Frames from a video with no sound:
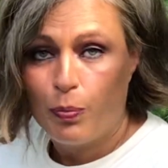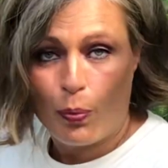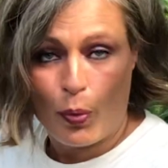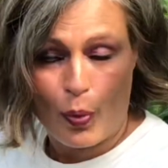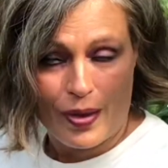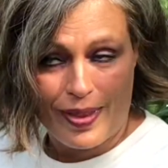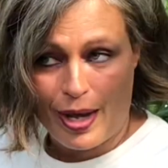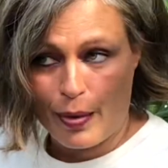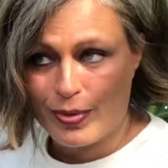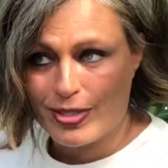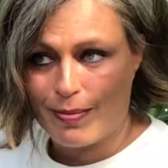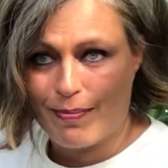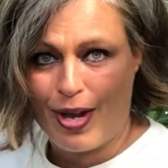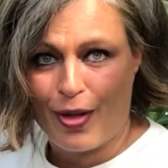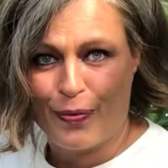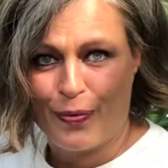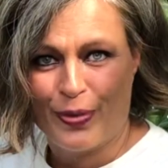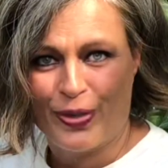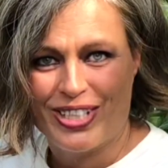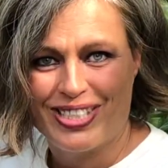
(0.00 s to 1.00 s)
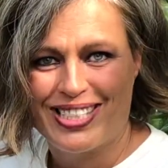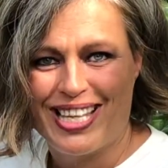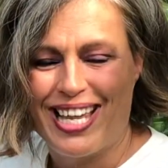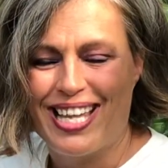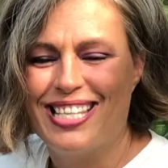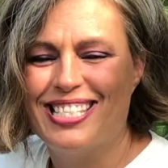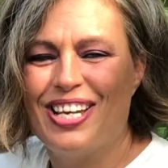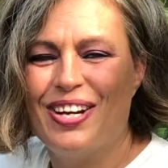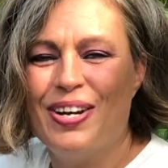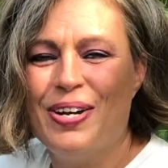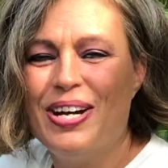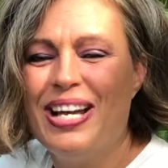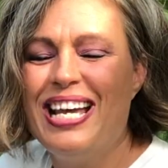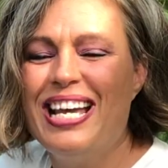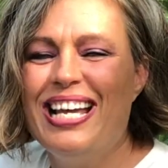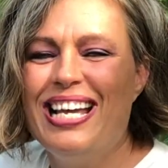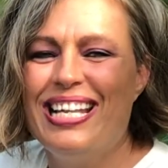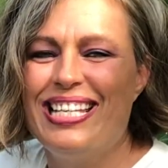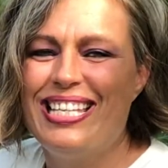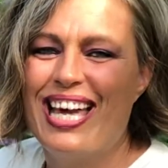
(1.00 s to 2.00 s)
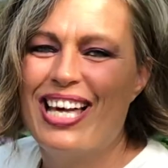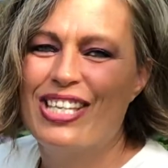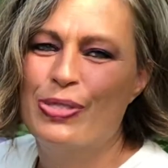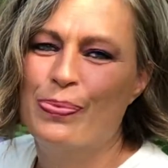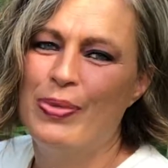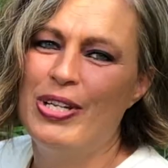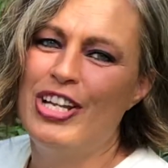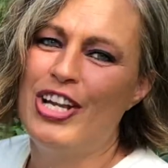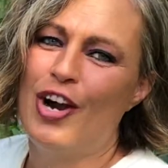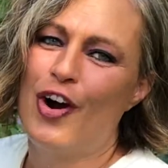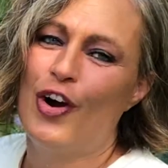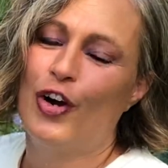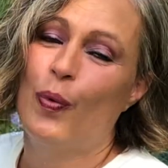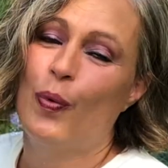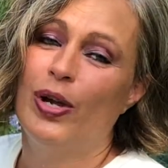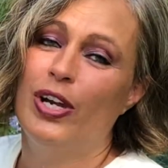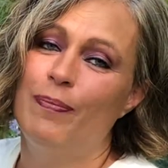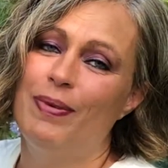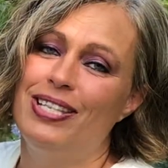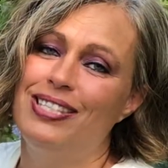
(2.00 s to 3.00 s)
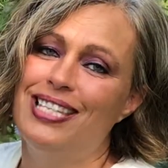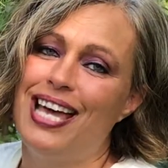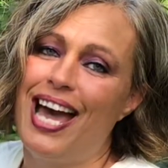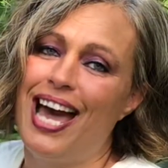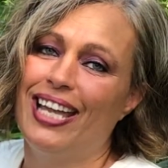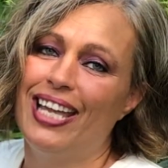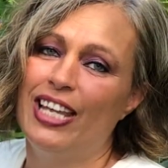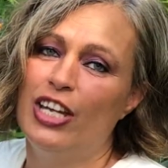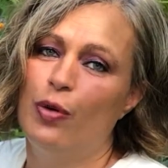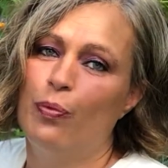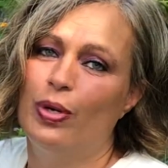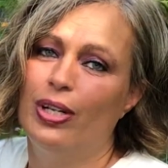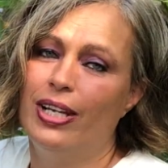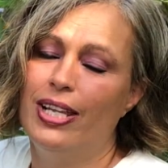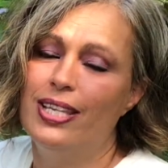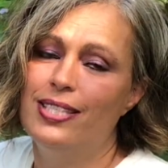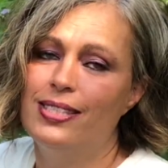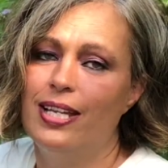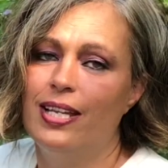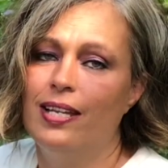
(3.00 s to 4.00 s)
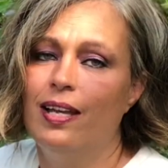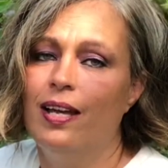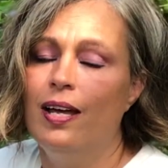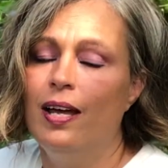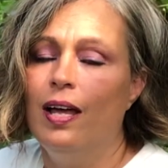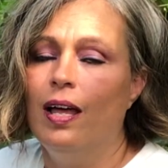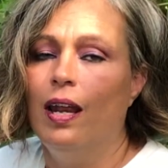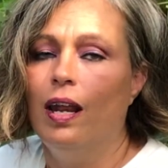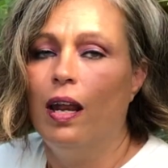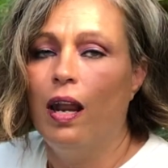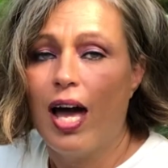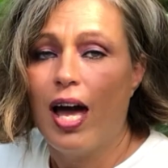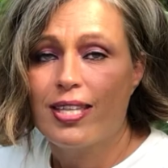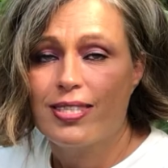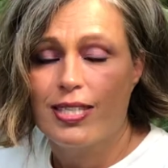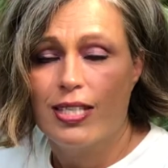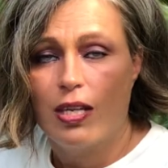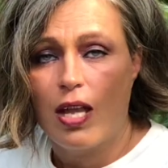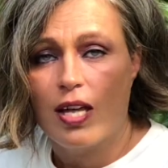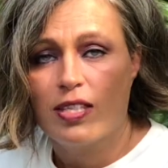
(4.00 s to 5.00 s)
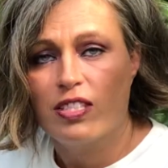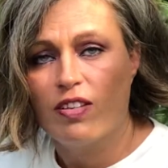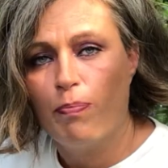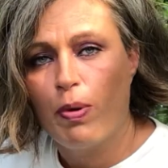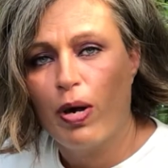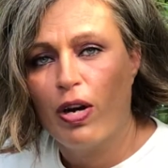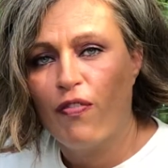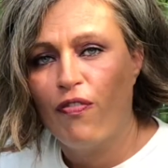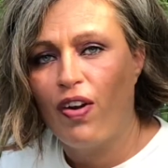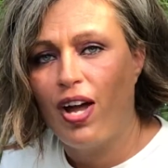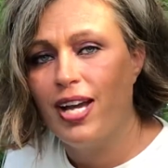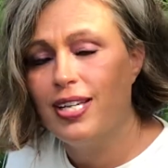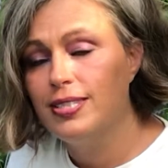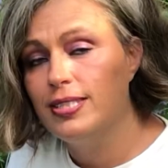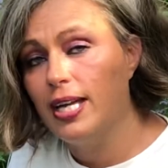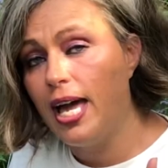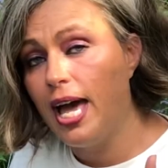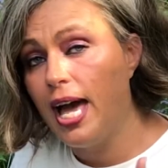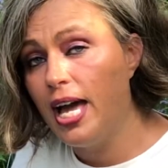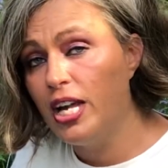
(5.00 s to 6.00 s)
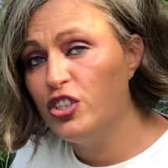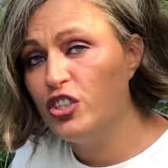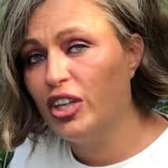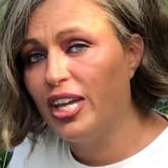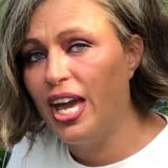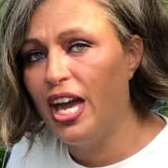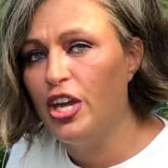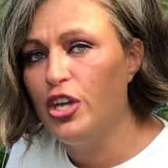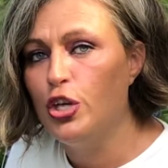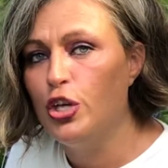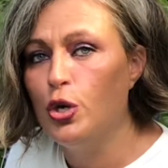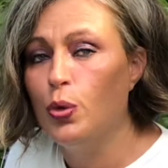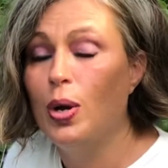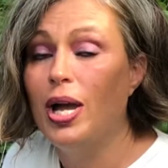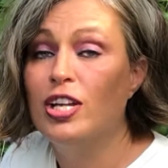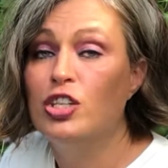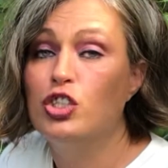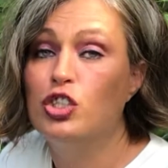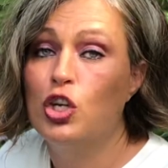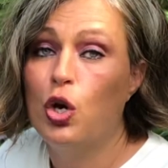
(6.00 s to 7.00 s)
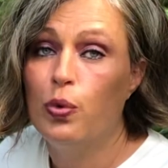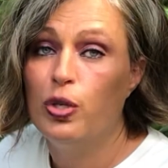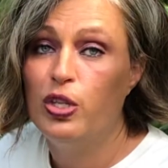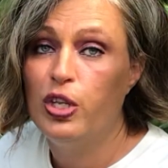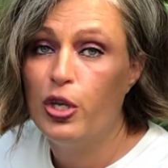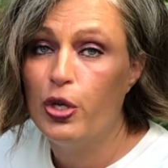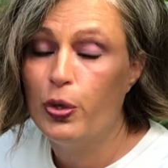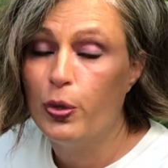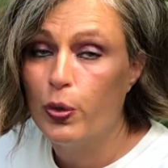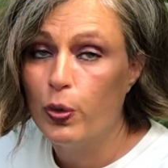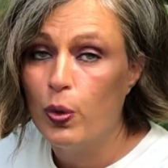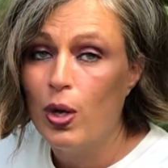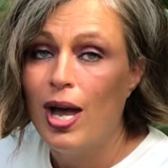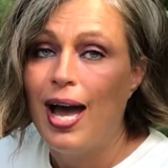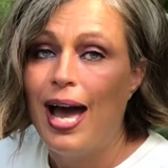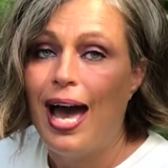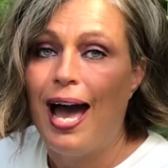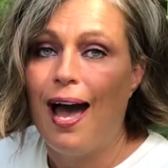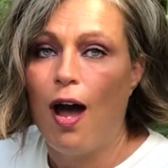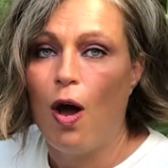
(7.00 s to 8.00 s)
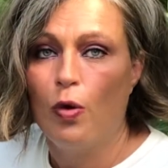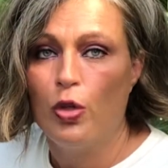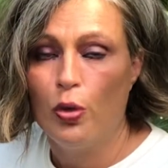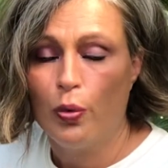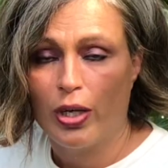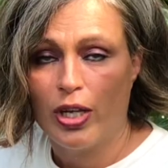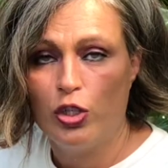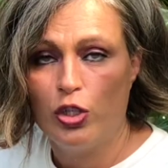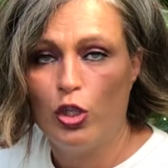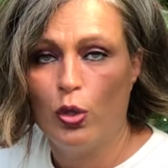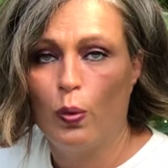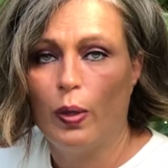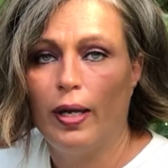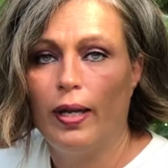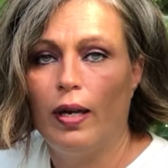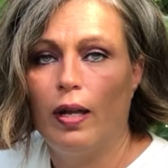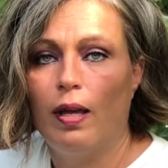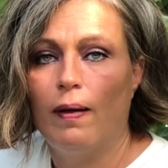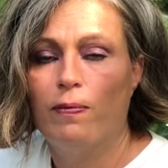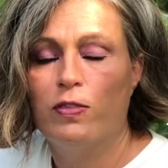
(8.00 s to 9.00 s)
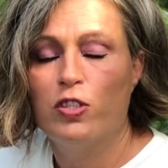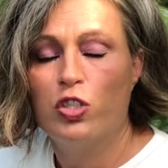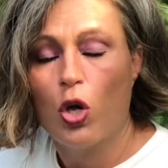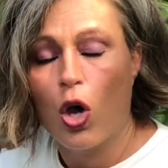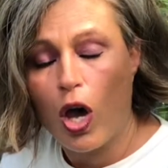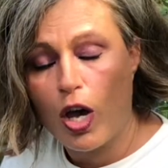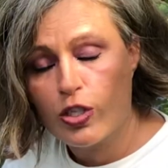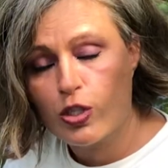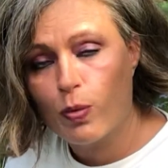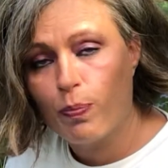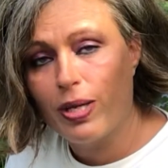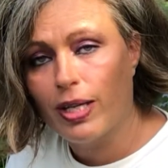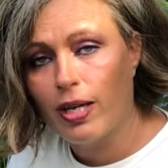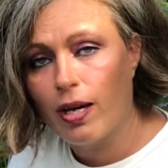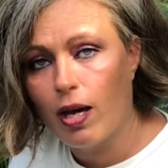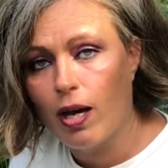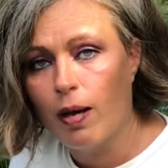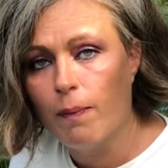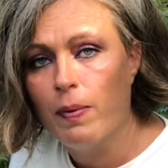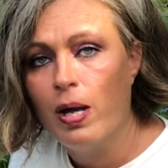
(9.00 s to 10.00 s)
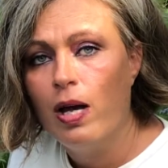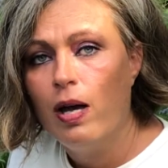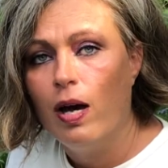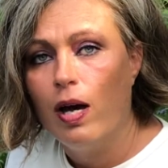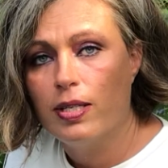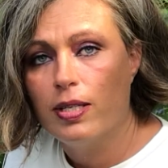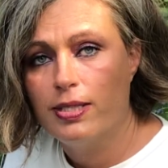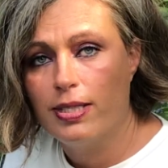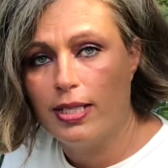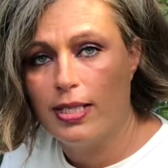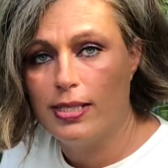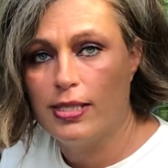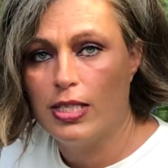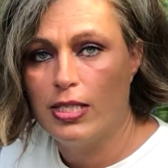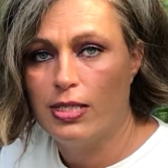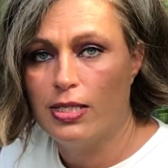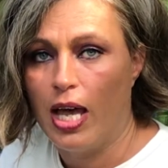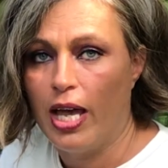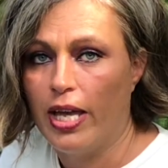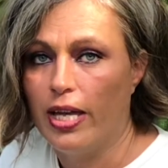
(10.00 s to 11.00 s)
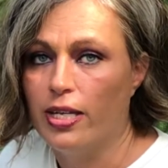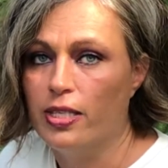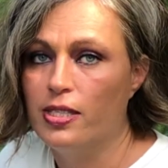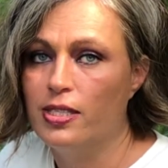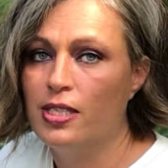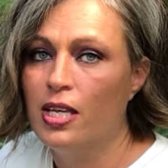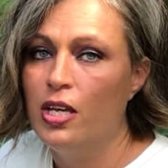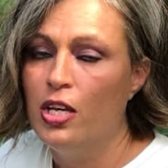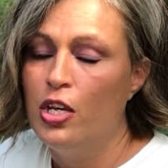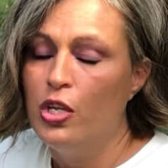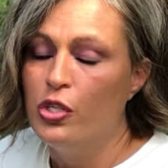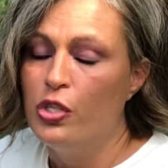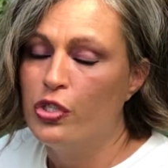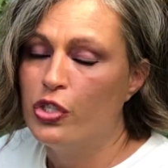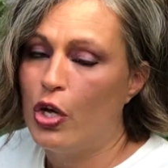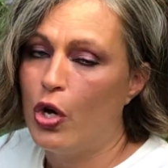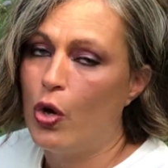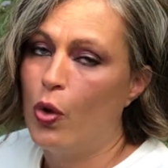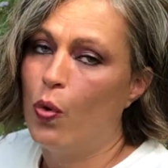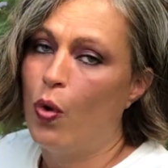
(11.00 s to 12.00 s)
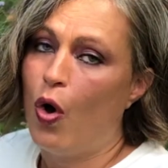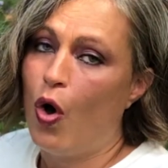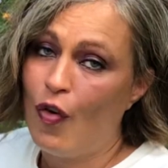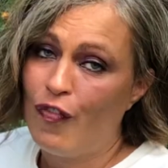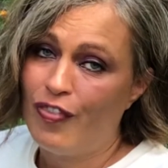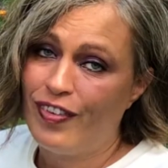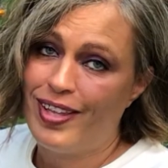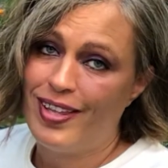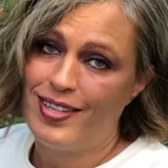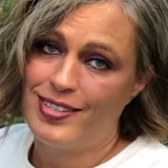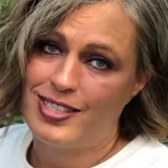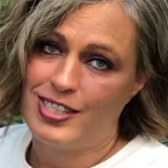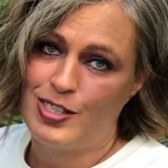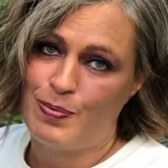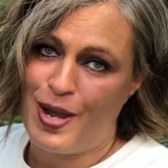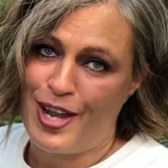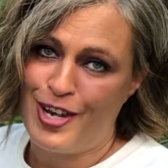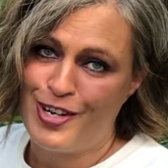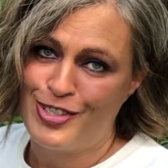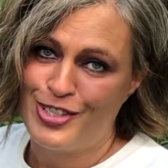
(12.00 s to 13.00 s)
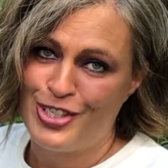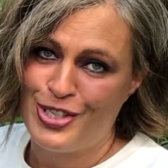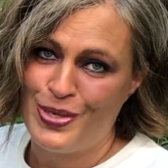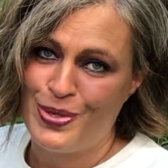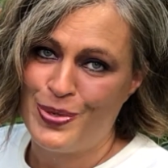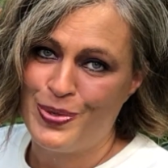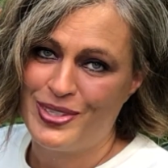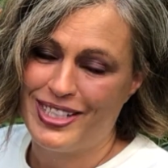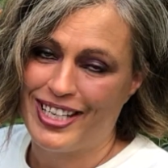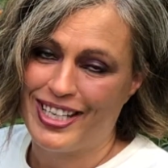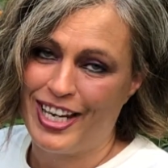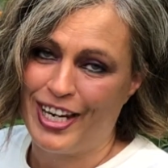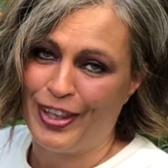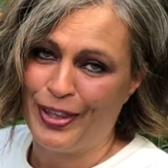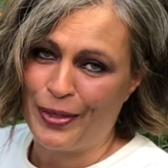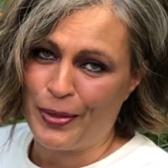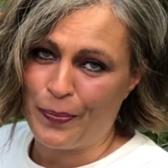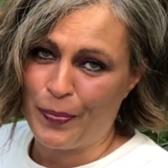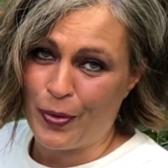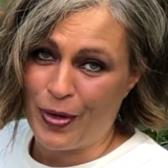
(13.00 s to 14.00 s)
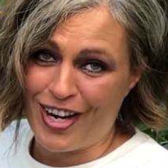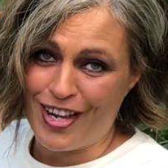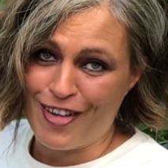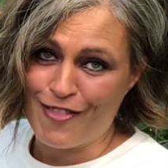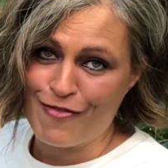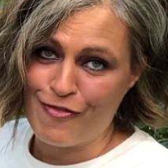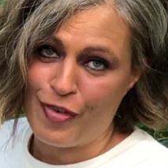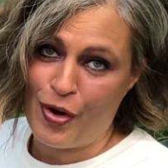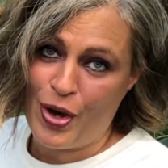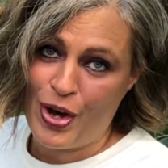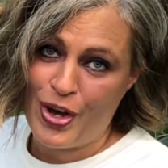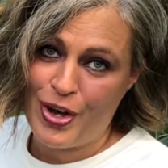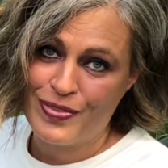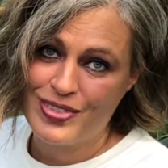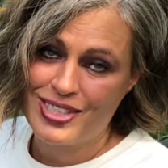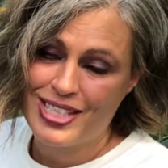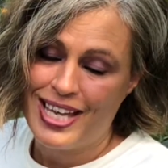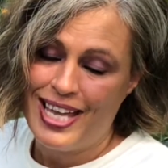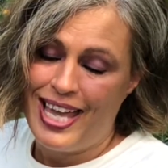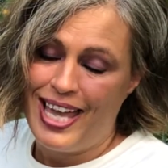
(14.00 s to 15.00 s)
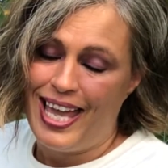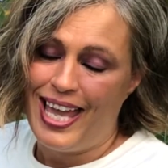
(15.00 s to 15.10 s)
Boy, that was a mouthful to say. So yes, we are going to be tagging and releasing lots and lots of butterflies to educate you and show you how you can do it to also become a citizen science. So hopefully it's inspired you to get a little more involved.